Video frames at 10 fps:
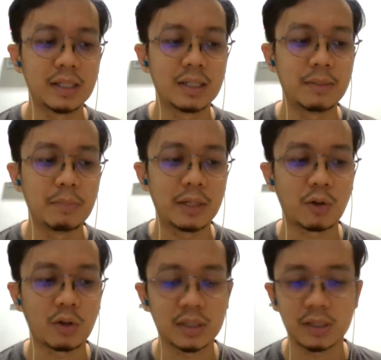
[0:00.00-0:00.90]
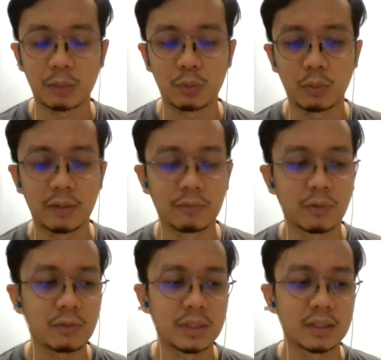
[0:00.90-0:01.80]
basically main causes that we were
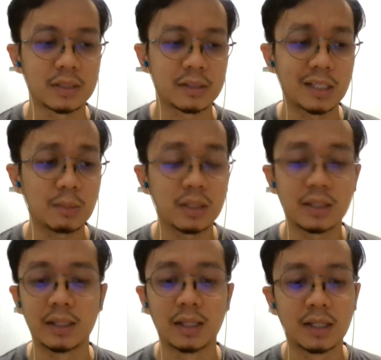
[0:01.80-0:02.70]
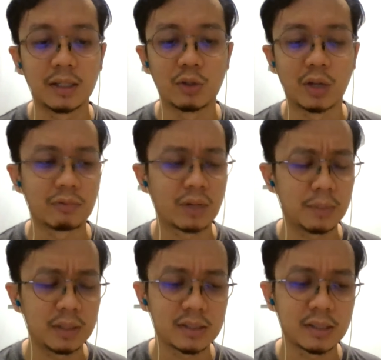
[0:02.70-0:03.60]
involved in: sustainability,
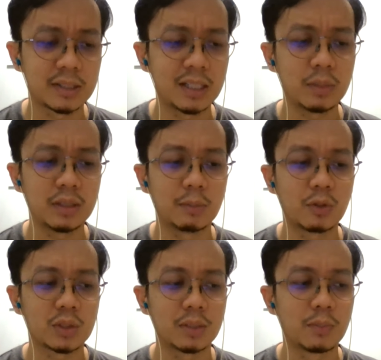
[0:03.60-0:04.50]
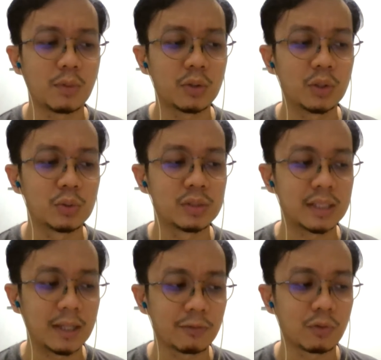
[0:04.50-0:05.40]
environmental sustainability, because the more you
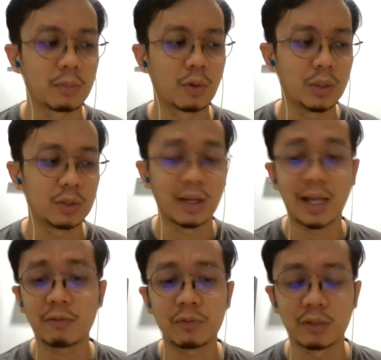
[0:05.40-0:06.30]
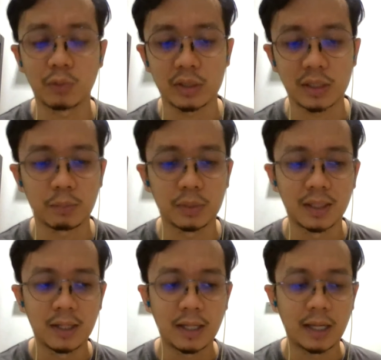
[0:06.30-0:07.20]
save from going to landfill, for
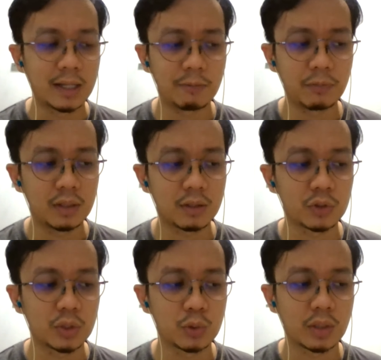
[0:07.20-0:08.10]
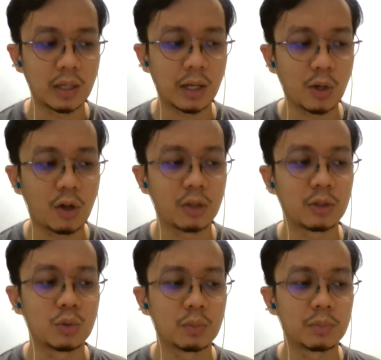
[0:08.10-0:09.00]
example, and landfill contributes a
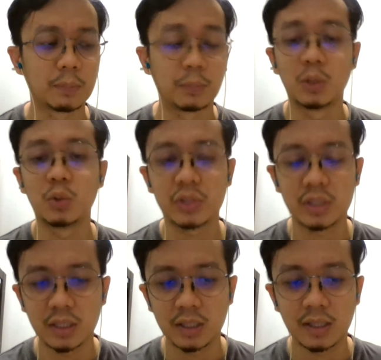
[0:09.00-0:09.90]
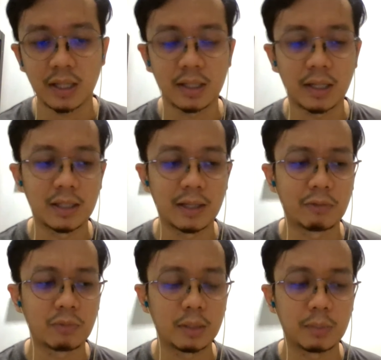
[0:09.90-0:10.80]
lot to the pollution and
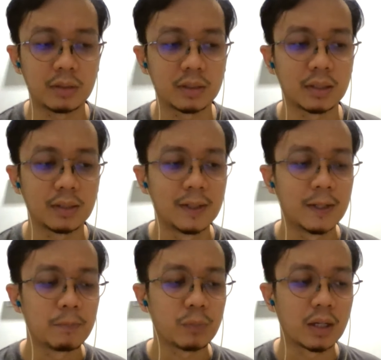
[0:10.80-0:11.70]
the environmental,